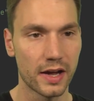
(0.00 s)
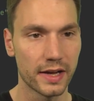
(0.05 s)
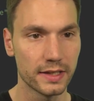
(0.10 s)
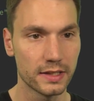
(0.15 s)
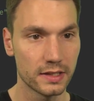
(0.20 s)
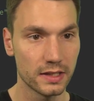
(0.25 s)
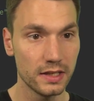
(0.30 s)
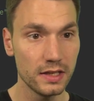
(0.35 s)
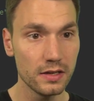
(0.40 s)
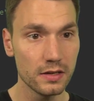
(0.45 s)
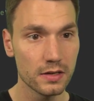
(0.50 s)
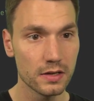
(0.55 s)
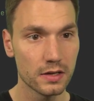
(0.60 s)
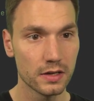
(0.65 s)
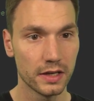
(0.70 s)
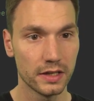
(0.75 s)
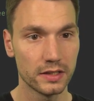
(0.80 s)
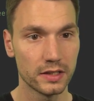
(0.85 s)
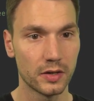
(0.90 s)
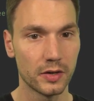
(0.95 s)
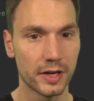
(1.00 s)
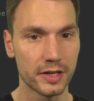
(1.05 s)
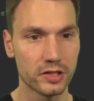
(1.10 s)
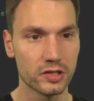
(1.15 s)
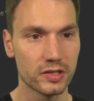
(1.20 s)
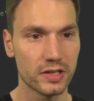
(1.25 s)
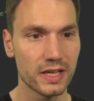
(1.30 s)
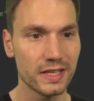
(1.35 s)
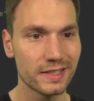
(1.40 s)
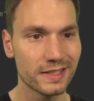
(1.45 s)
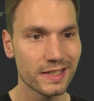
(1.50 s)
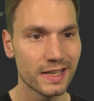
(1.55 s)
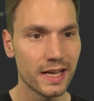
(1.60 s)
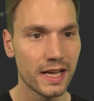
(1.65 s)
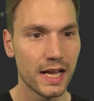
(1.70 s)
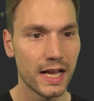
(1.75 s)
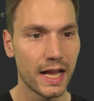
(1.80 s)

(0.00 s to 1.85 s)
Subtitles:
IT, integration test,